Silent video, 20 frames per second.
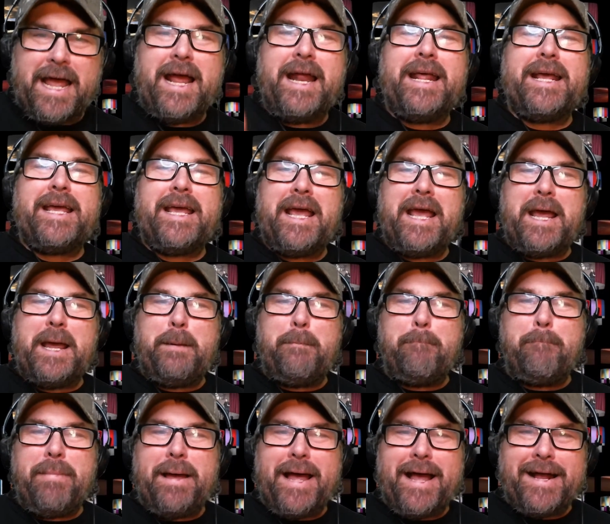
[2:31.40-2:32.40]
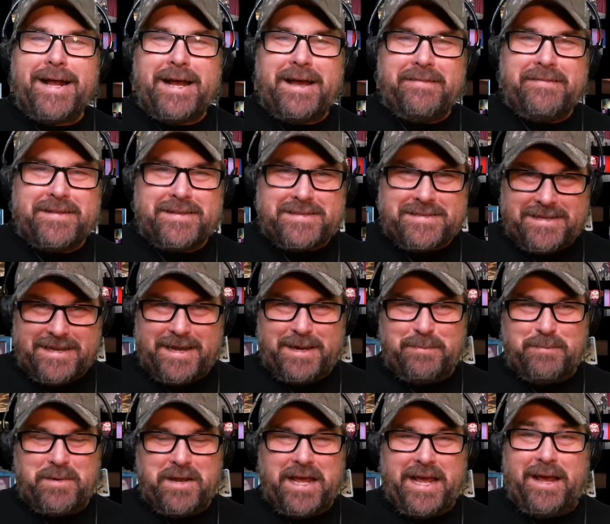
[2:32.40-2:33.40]
and it came back on the
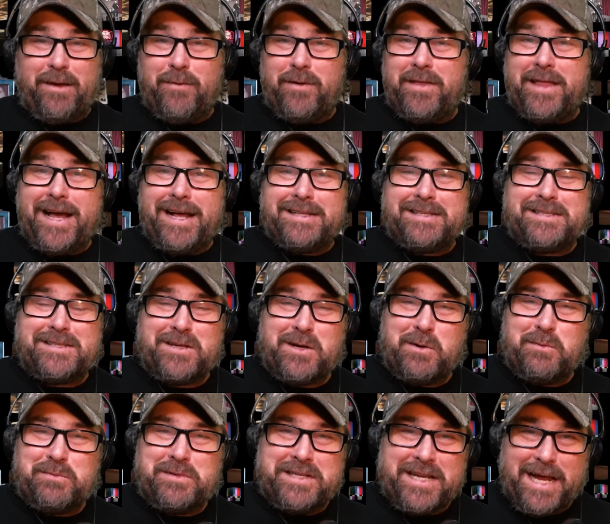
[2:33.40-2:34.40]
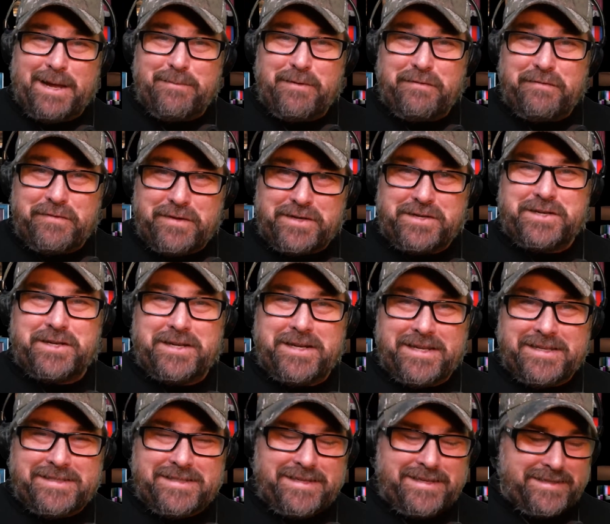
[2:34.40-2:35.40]
same day. Well, that's so damn efficient,
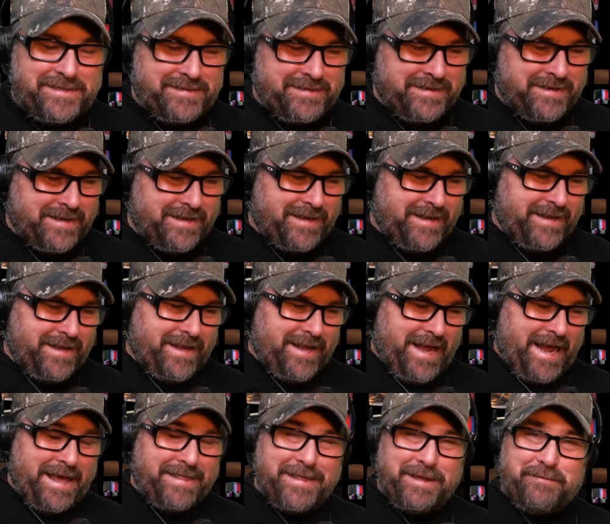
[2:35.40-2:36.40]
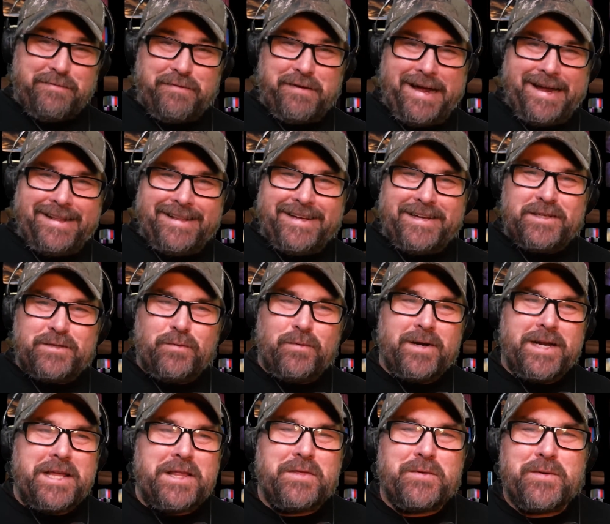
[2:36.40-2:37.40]
isn't it? And then finally,
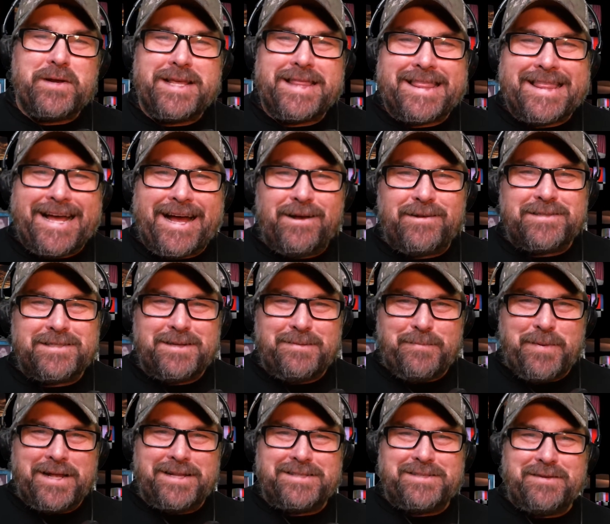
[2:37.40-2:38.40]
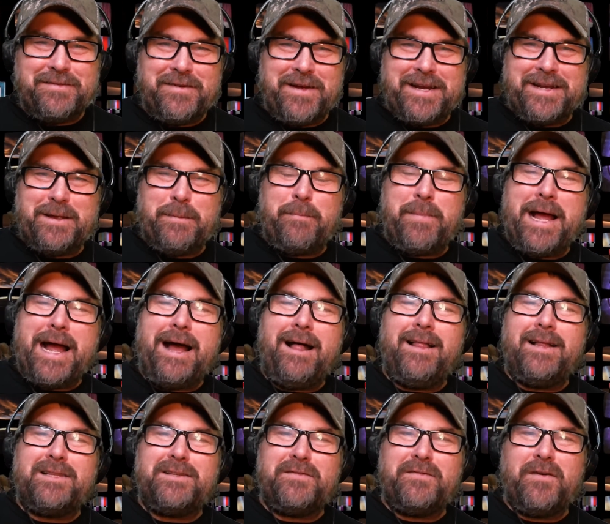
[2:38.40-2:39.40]
twenty-three thousand Pennsylvania
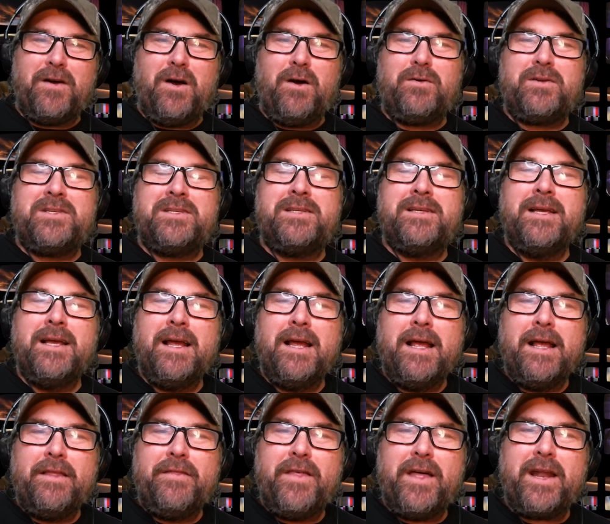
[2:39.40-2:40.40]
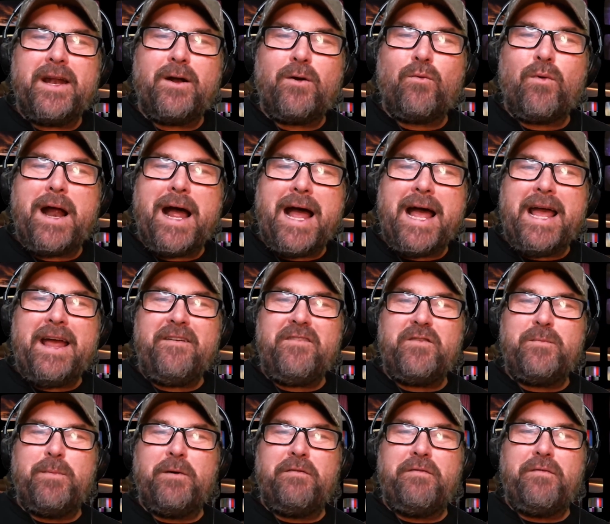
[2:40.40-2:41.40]
ballots, folks, that
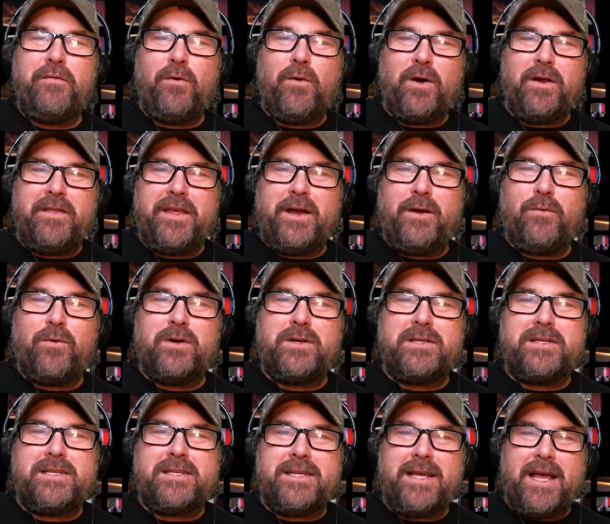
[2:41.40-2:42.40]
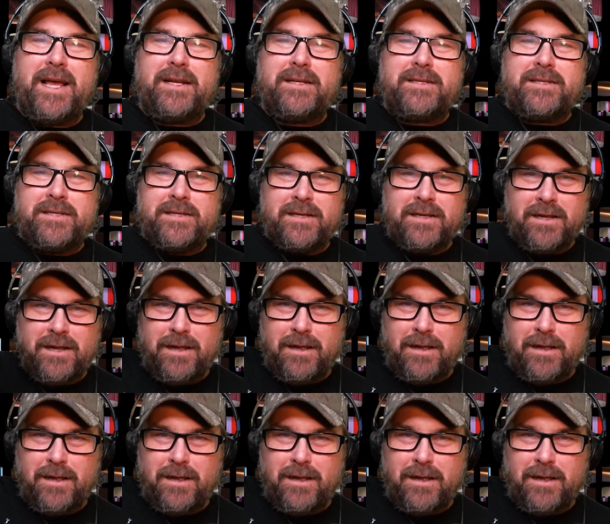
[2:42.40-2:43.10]
arrived before they were sent.